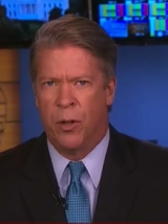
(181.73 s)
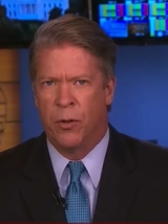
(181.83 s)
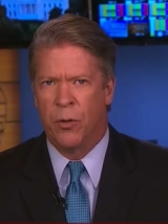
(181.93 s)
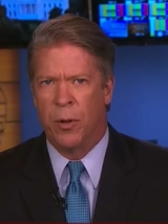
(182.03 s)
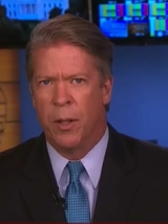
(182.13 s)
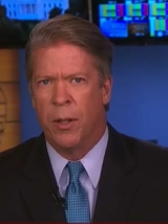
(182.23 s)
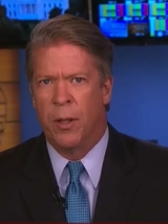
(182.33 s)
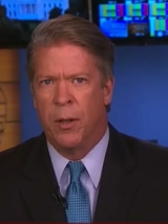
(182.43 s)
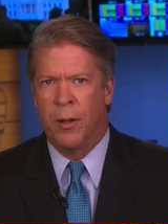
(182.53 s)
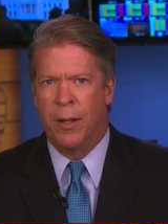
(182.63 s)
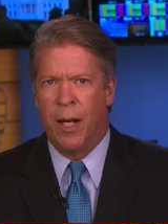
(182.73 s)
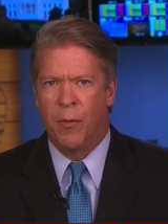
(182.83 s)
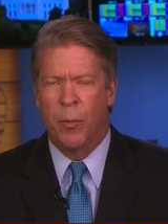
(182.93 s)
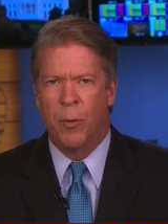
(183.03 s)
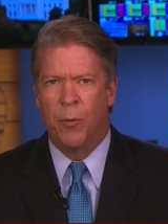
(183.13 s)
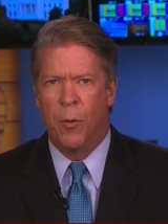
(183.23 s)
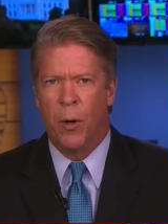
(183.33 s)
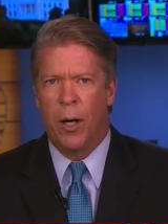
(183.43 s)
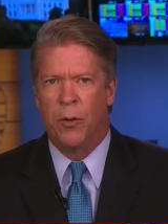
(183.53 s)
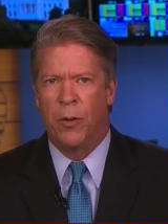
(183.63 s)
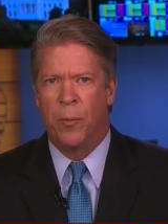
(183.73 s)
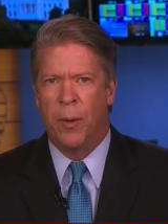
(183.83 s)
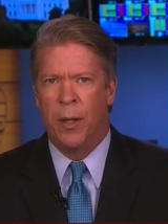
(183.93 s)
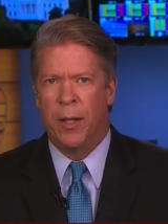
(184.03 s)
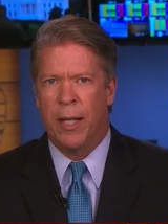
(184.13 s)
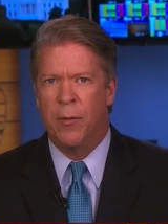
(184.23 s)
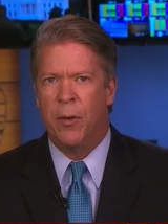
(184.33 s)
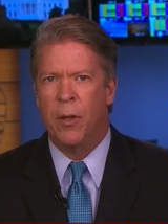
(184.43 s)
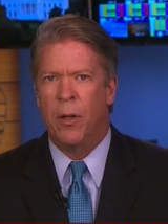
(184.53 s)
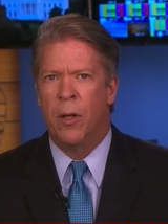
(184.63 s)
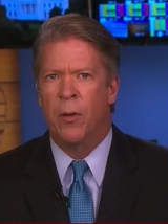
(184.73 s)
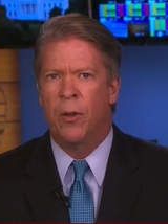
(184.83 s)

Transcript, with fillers: history. That never before has there been even